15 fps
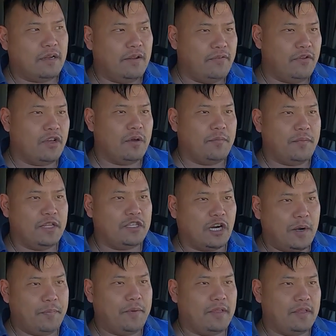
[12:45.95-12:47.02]
If you're gonna be
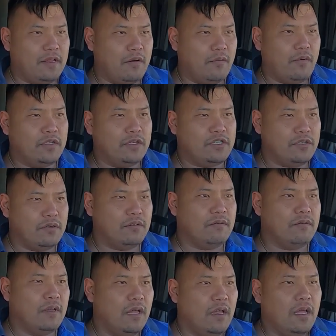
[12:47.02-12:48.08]
tarping, they don't want you to
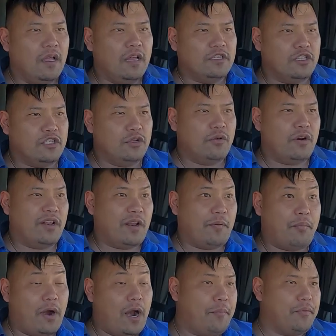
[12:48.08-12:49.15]
do it on
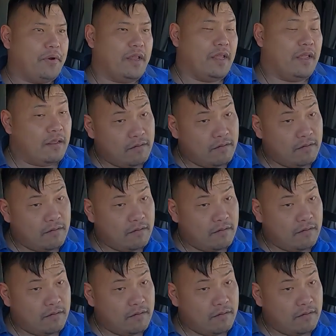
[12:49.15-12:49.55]
their property.